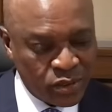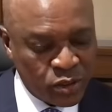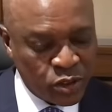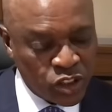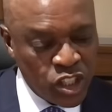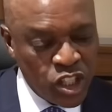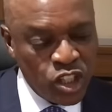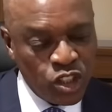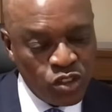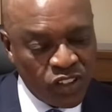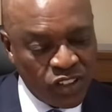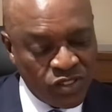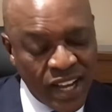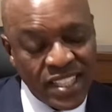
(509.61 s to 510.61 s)
Because you've
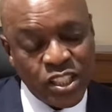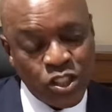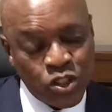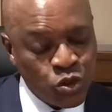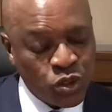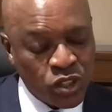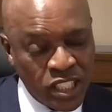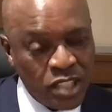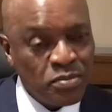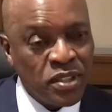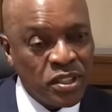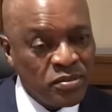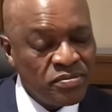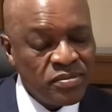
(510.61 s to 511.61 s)
advised us to keep
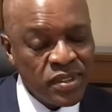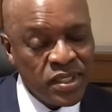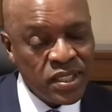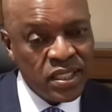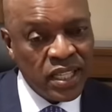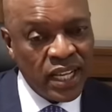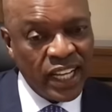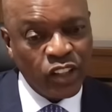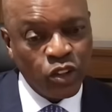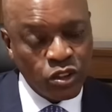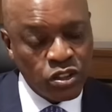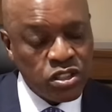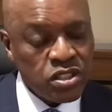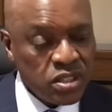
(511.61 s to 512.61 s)
them and
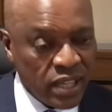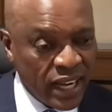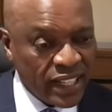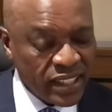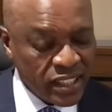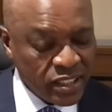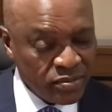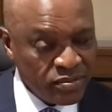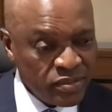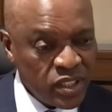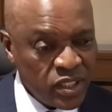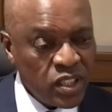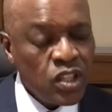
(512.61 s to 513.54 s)
not hunt them,